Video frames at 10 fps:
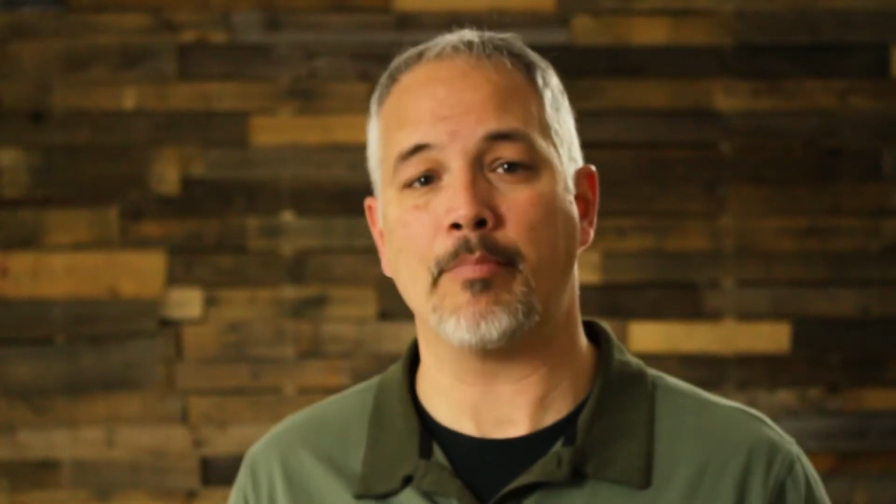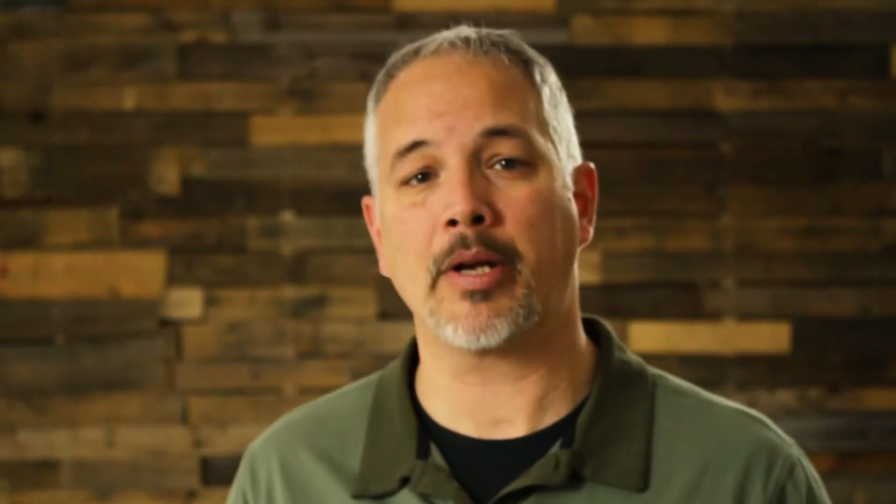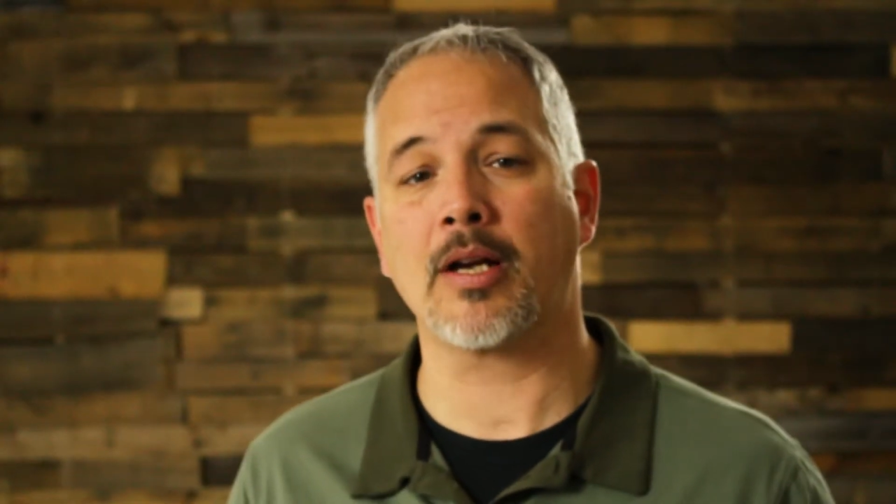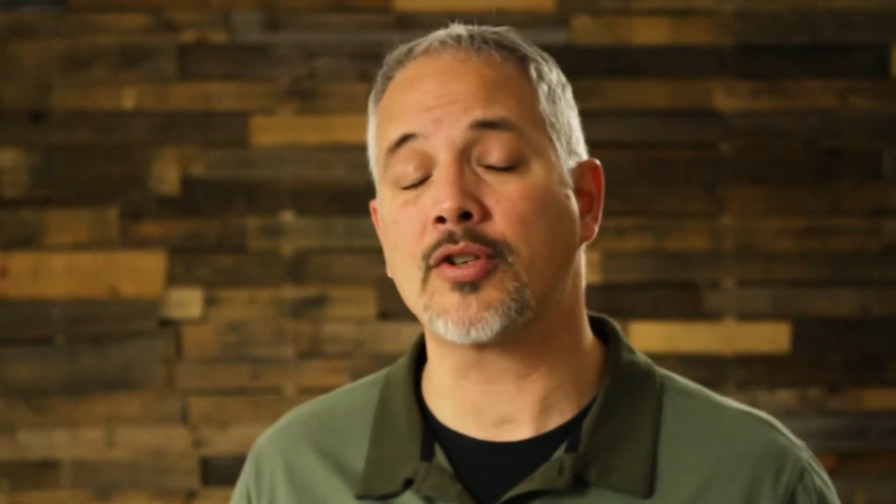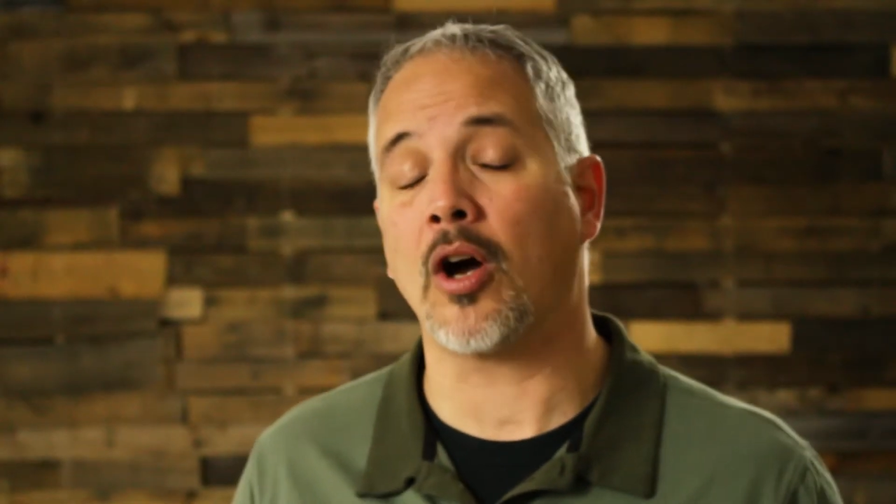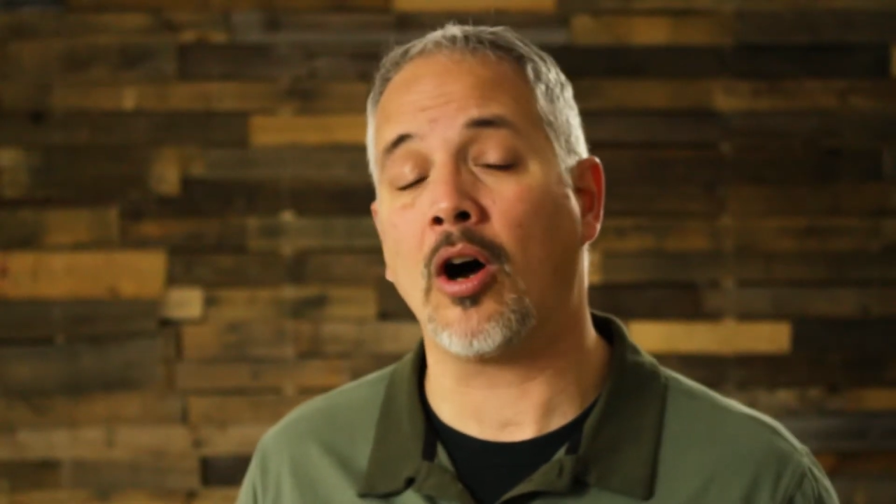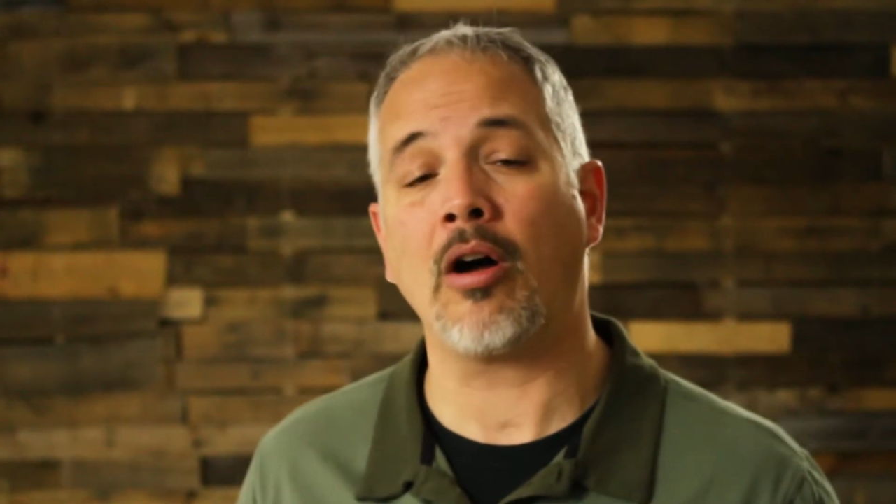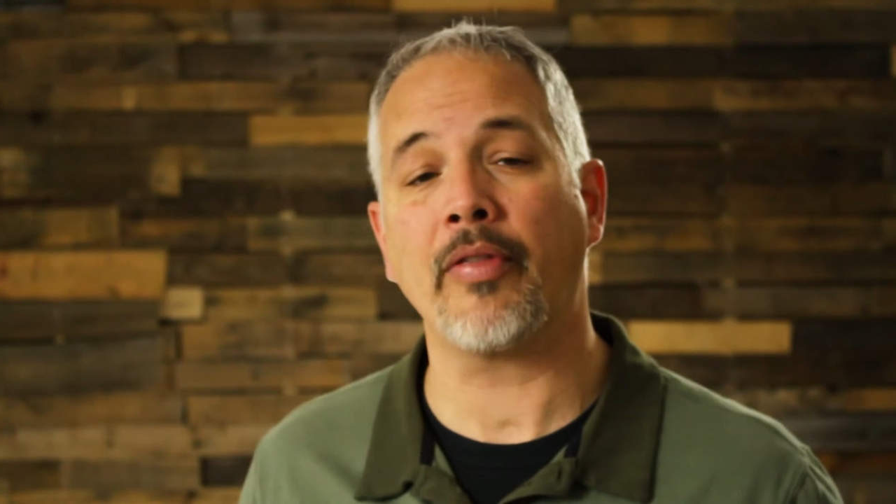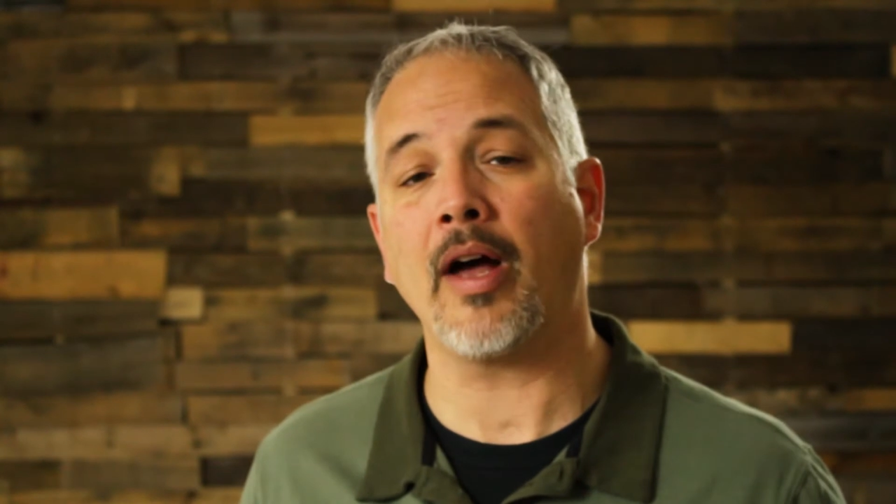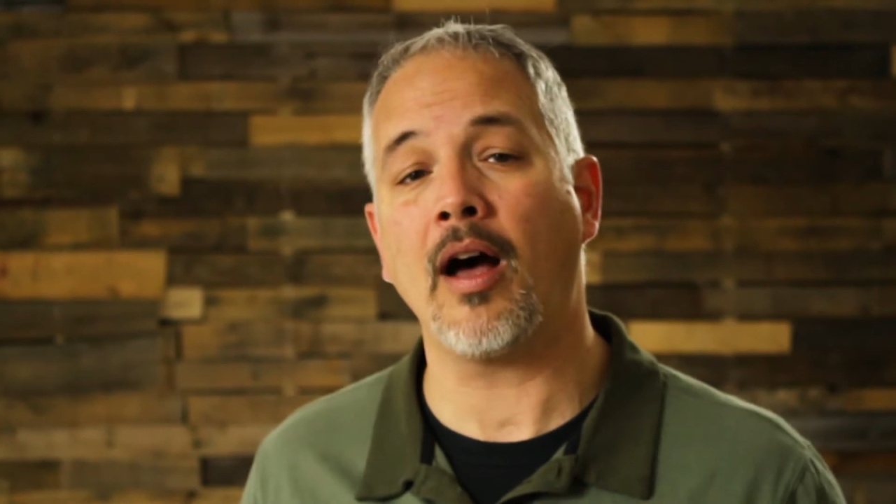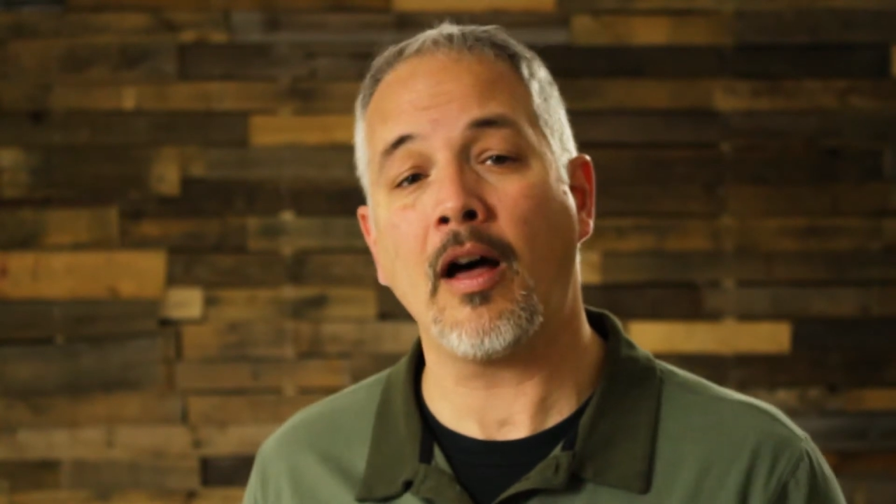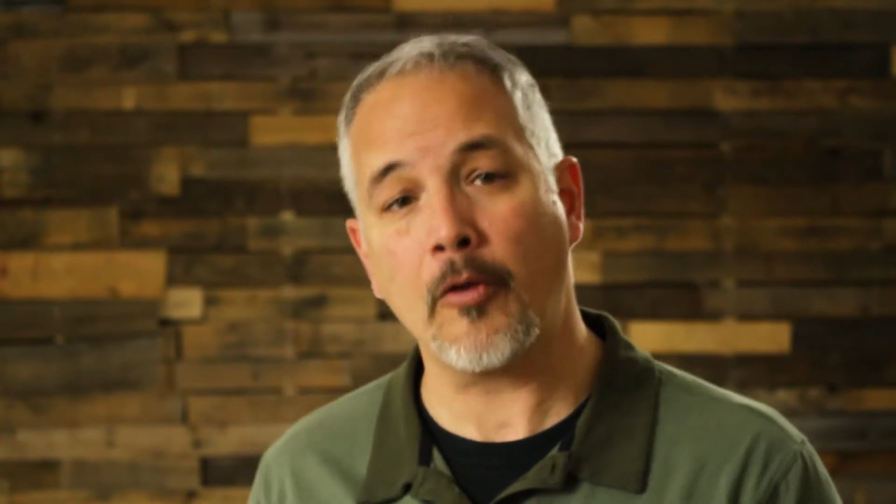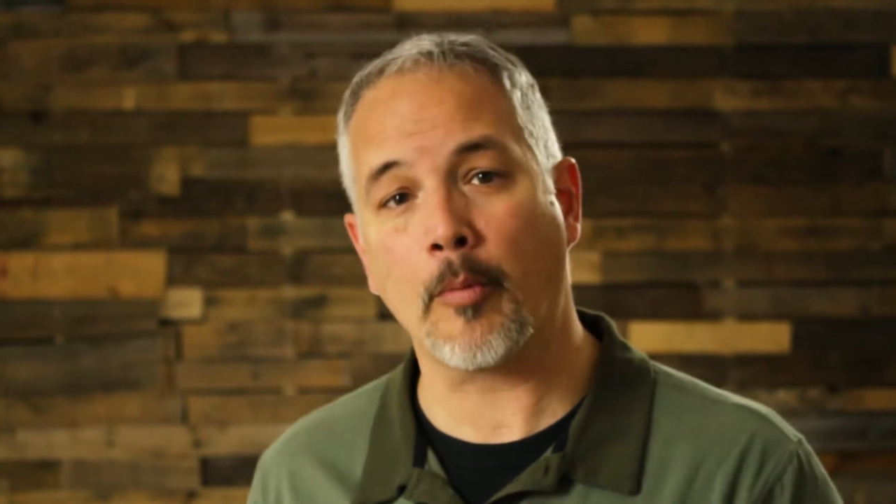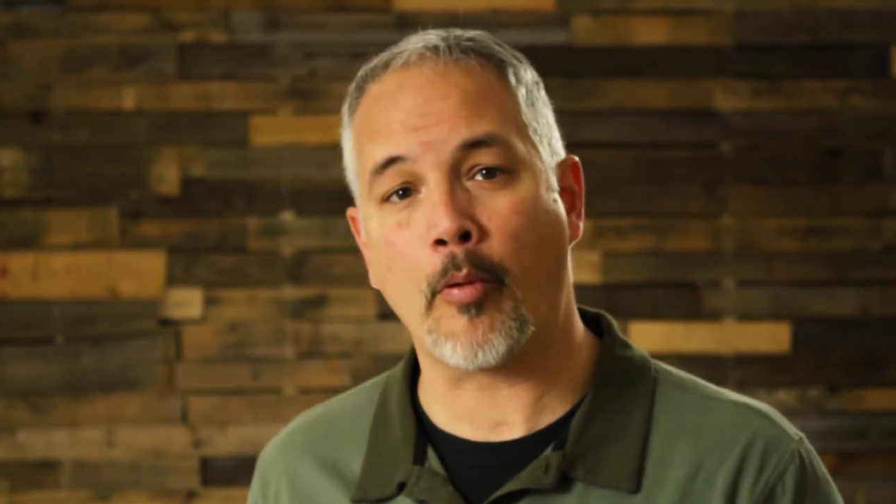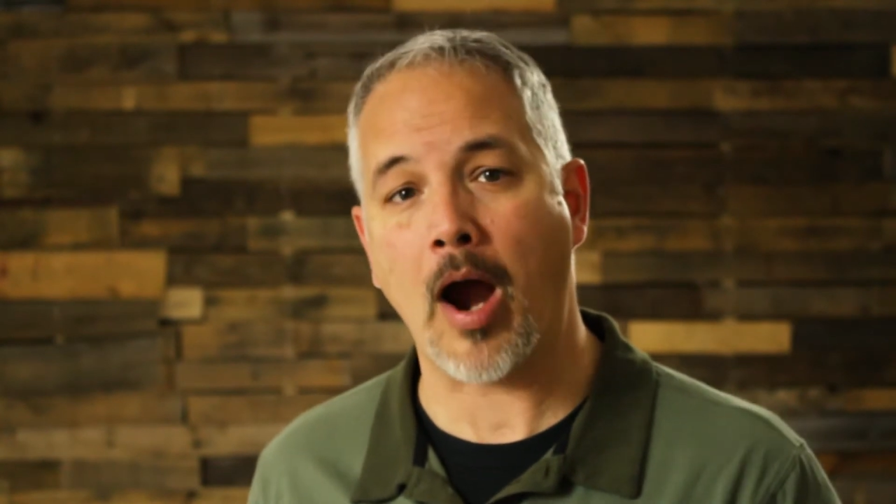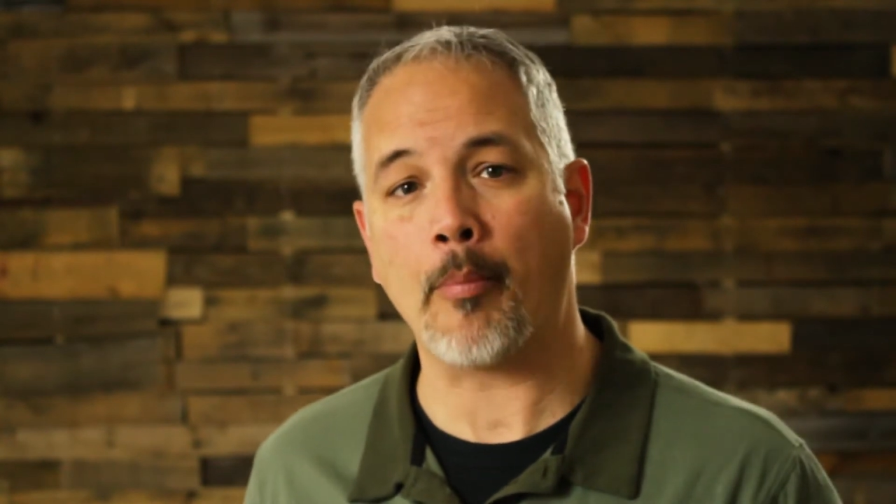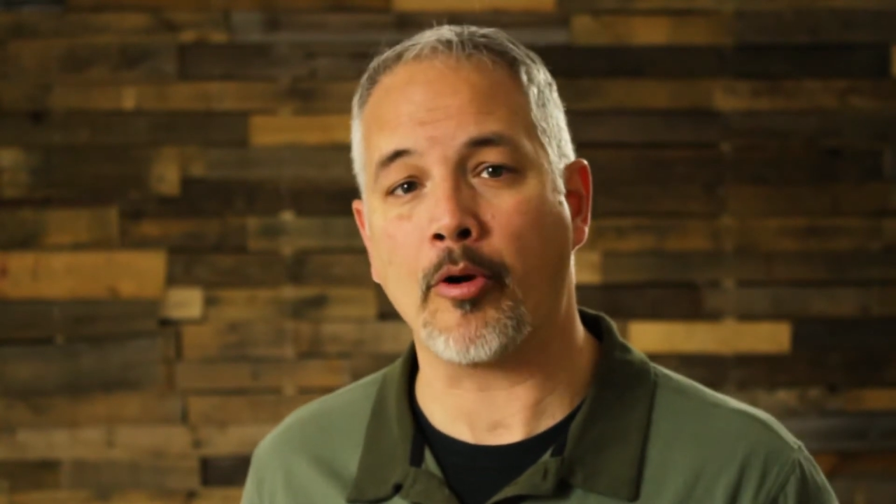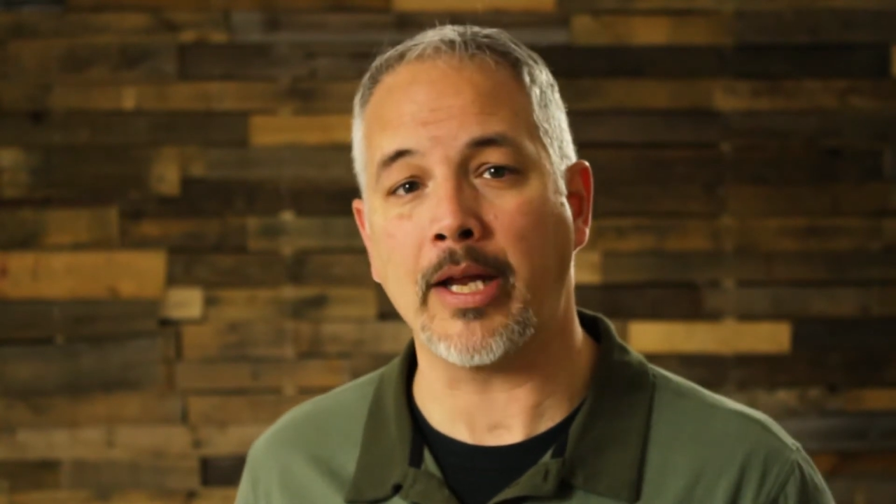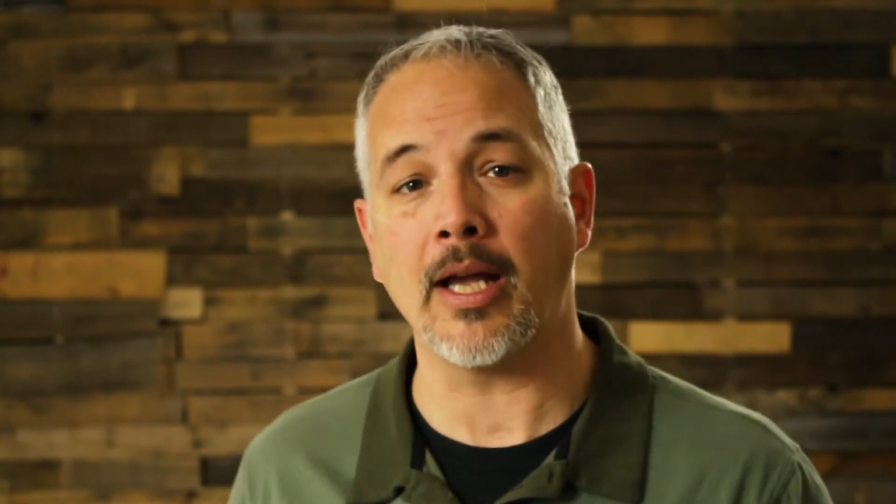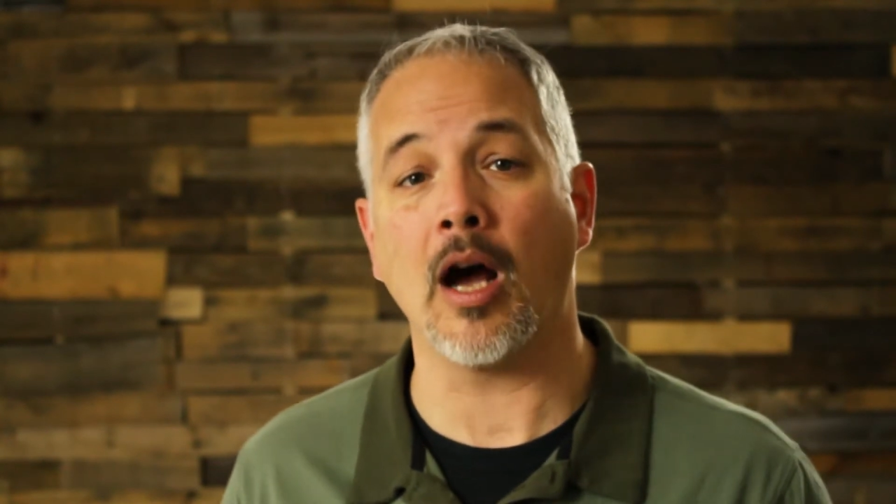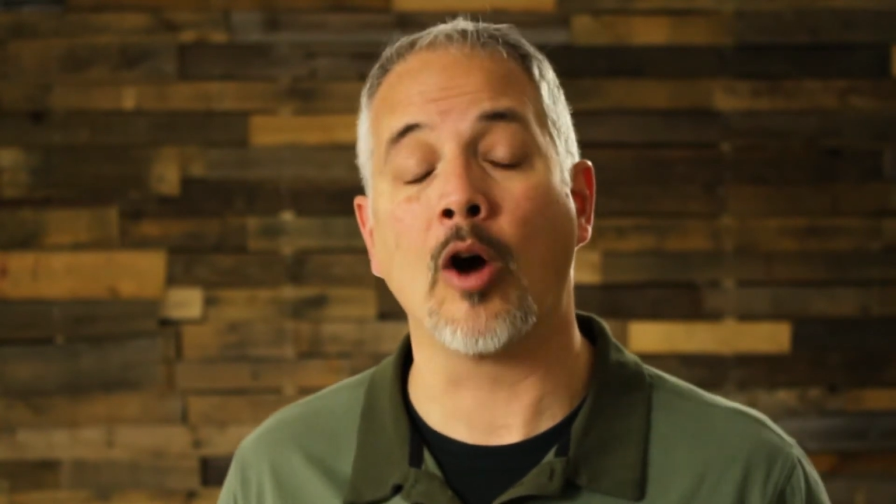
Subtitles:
because all the other property